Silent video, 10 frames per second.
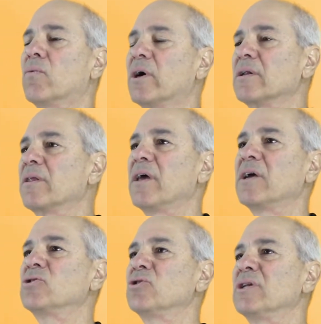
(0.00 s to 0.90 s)
one of the
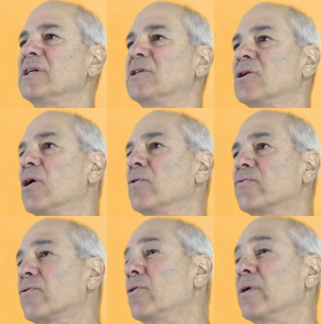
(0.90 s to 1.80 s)
things you need to go
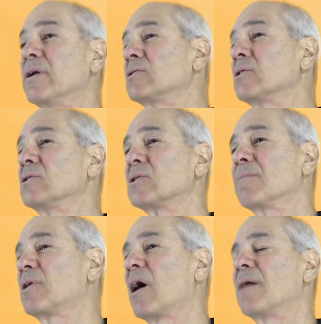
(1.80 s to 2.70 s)
through, and this is
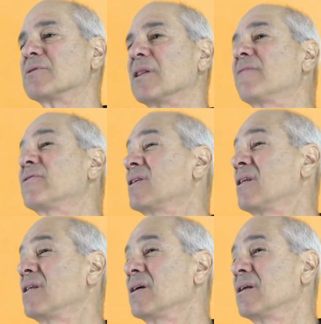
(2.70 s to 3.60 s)
sometimes left to
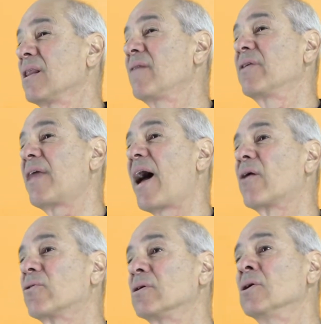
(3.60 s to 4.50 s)
the 11th
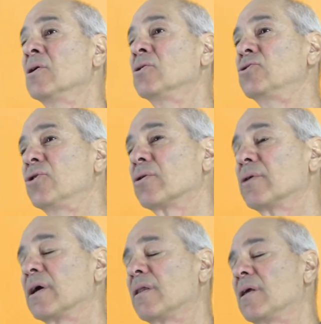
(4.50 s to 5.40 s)
hour
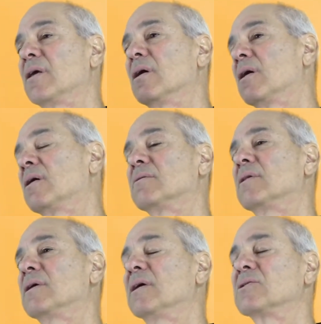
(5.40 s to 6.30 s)
during
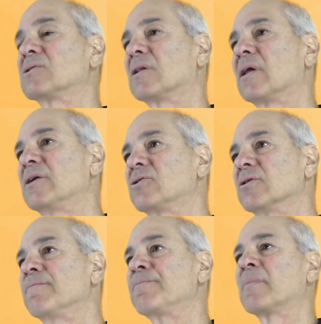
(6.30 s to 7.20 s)
the
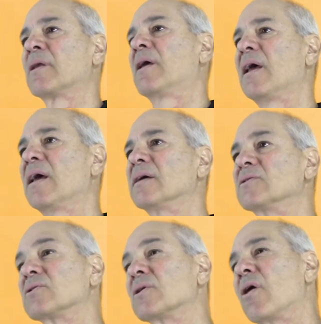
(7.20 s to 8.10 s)
installation,
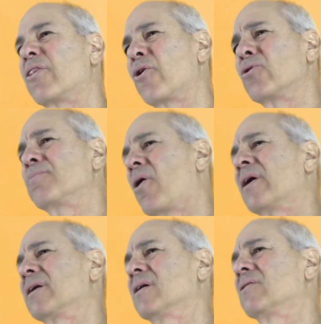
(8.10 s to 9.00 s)
is
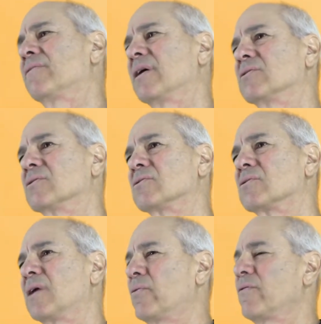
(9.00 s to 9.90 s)
third-party
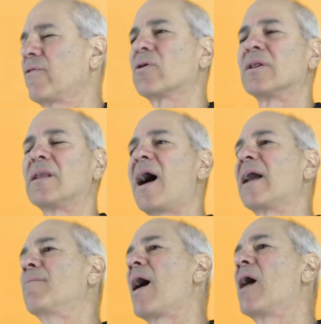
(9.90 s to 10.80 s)
interfaces. Now, we've heard a
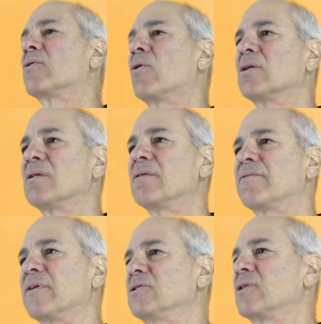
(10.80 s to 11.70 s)
lot about all of the
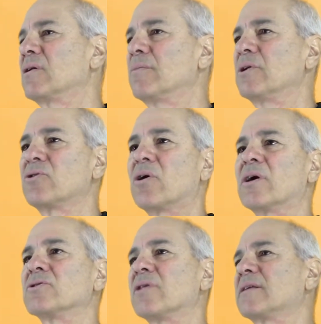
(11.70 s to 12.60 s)
fees that have been
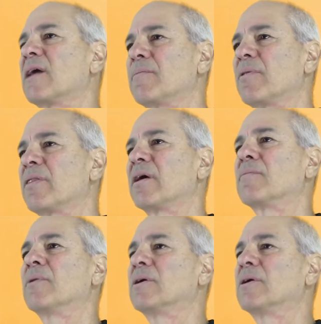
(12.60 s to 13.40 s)
charged, that type of thing,